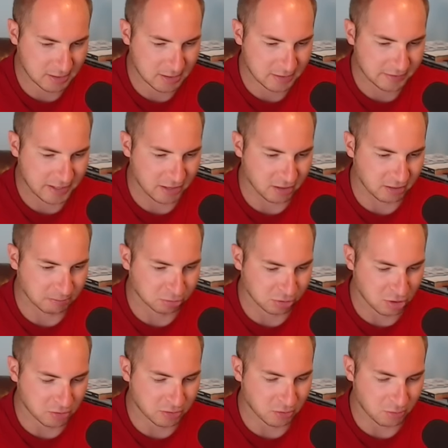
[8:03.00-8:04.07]
They are
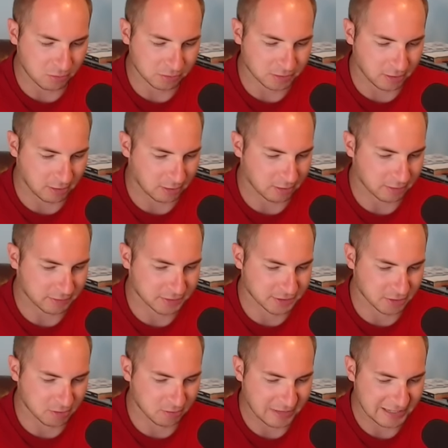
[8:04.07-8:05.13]
pro gold cards,
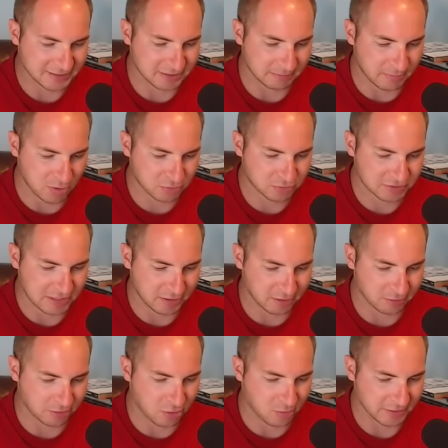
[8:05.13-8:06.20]
so that's the most they're
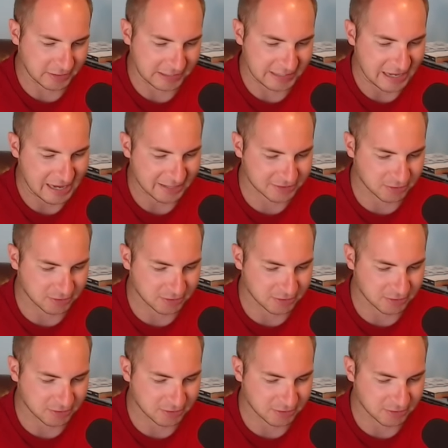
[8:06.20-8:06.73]
going to get.